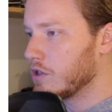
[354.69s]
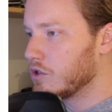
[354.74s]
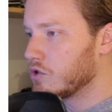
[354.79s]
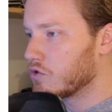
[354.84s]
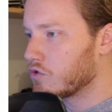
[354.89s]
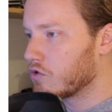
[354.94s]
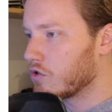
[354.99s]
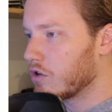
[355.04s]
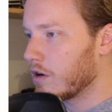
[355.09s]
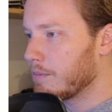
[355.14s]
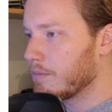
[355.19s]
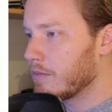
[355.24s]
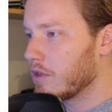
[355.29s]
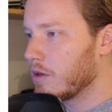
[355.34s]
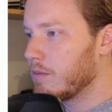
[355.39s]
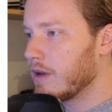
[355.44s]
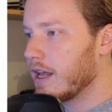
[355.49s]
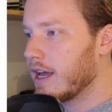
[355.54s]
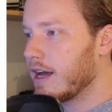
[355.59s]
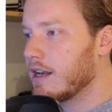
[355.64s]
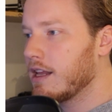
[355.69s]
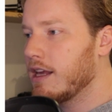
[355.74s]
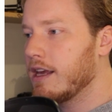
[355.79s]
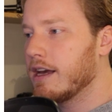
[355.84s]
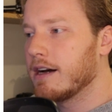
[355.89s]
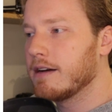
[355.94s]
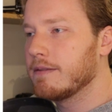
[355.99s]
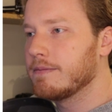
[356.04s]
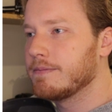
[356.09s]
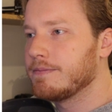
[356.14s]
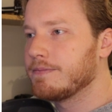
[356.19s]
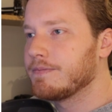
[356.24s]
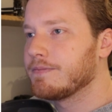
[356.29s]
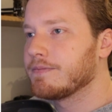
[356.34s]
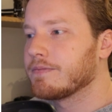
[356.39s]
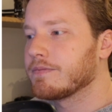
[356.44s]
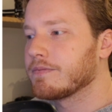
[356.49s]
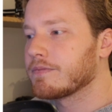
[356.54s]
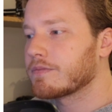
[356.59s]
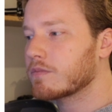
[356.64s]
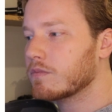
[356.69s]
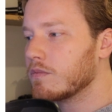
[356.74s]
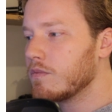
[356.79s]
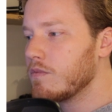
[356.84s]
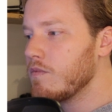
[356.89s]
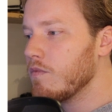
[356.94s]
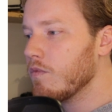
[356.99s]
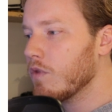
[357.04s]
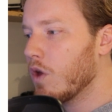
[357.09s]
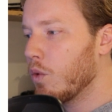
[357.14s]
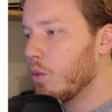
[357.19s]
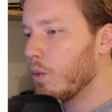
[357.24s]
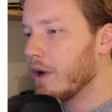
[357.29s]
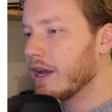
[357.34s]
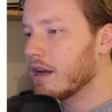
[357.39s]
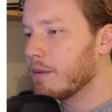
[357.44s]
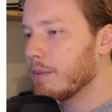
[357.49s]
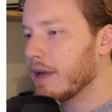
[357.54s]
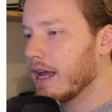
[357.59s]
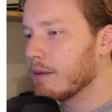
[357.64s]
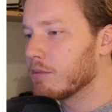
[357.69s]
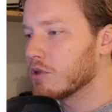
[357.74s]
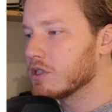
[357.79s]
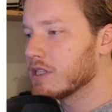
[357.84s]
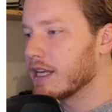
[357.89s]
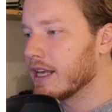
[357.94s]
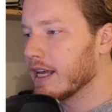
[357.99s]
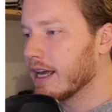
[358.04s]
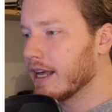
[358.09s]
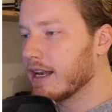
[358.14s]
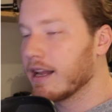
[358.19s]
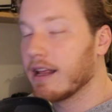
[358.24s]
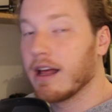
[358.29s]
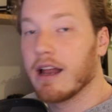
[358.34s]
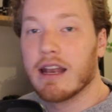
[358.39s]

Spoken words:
we drop them down here, we're going to be able to get